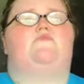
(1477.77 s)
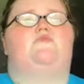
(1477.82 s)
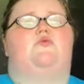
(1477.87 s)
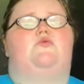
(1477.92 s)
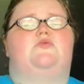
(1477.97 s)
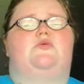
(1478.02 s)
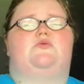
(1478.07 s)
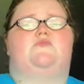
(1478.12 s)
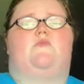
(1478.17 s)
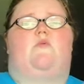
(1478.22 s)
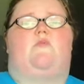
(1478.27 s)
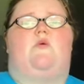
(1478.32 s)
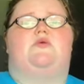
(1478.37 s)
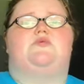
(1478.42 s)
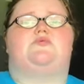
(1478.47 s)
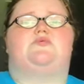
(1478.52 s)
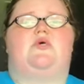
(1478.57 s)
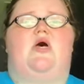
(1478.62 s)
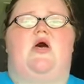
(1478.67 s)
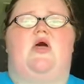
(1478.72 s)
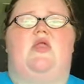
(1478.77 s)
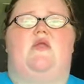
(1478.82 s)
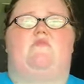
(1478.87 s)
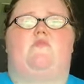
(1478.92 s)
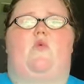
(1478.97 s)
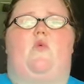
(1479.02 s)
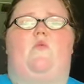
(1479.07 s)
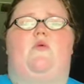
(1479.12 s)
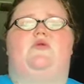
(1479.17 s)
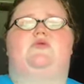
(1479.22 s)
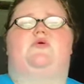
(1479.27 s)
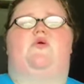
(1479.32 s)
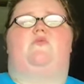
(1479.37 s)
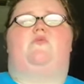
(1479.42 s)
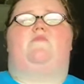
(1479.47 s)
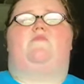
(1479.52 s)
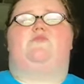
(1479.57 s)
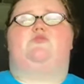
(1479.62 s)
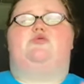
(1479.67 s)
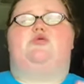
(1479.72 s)
I'm doing this for my son, I'm going to go
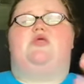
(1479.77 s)
get my